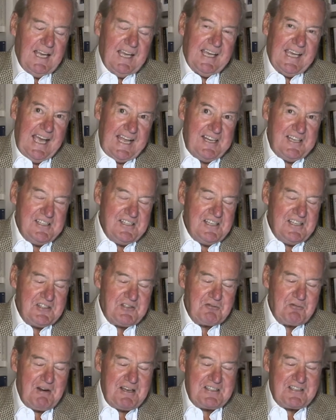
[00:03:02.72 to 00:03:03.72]

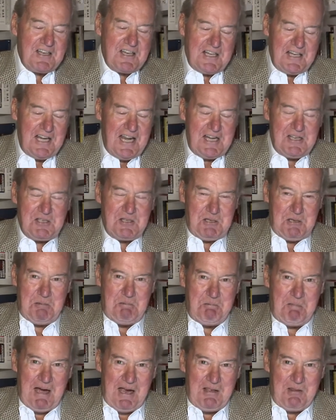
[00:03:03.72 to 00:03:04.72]
Kennedy's
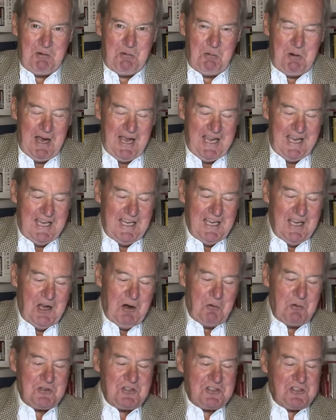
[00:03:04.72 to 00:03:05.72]
resignation, by the way,
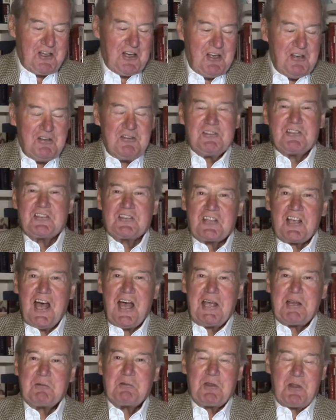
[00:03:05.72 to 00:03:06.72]
was to
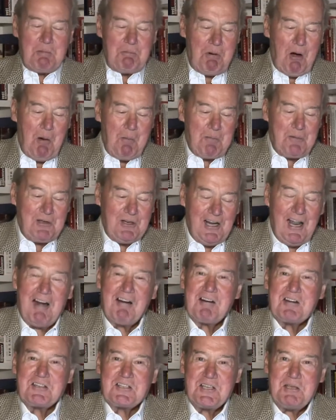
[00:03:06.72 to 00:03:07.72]
coincide with a
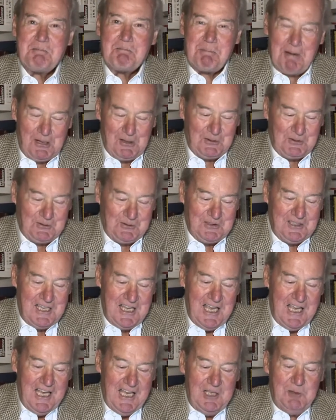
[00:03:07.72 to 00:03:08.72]
popularity poll
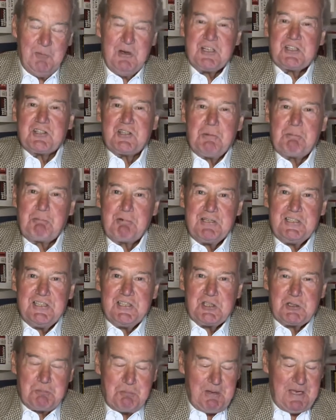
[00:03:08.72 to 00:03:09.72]
in which the
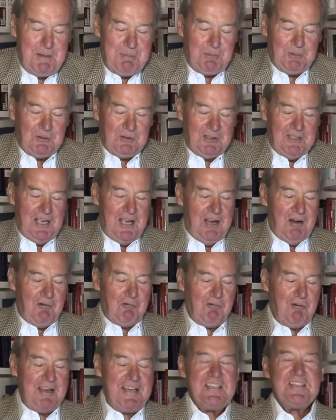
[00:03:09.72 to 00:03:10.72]
British people
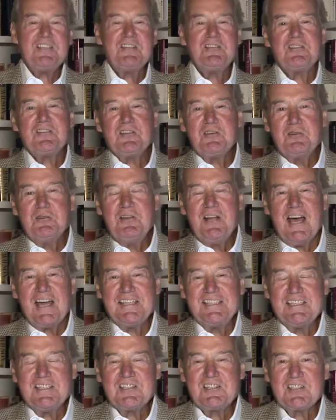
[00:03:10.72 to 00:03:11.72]
rated the
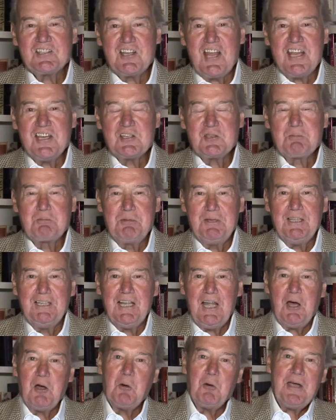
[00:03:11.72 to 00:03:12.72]
United States
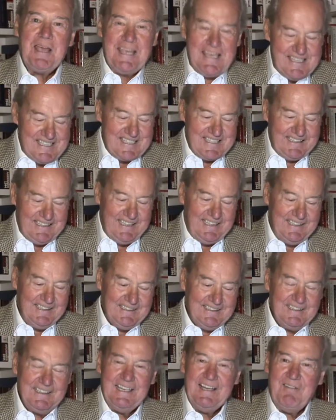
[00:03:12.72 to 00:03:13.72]
below Italy
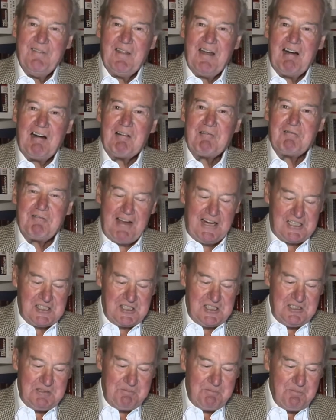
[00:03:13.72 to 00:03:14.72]
in their
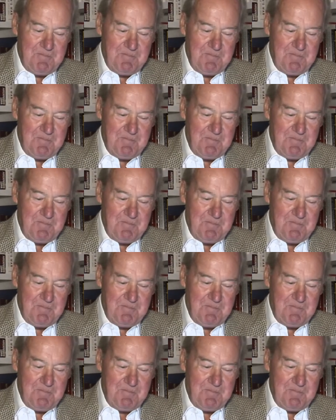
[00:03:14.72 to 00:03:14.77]
affection.